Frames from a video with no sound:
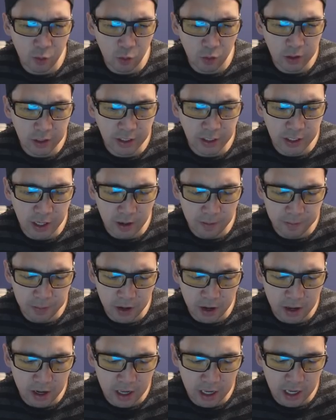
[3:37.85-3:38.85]
What's up,
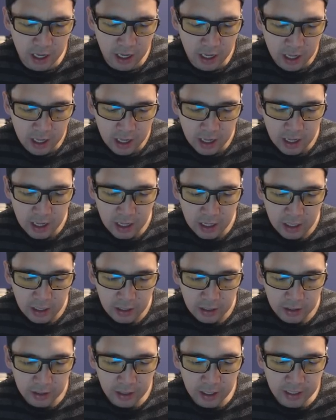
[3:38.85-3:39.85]
buddy?
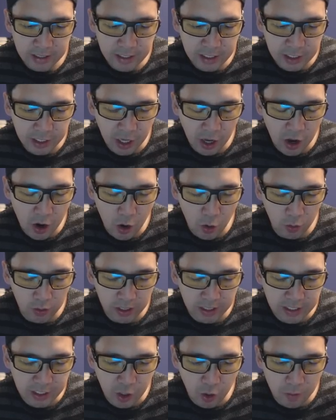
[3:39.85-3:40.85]
Let's go.
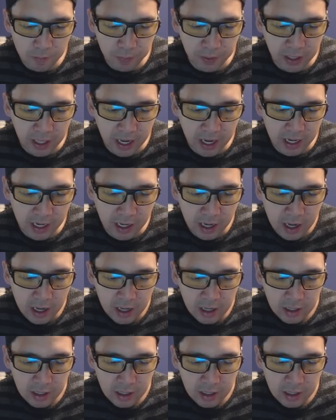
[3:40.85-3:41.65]
Let's go and play.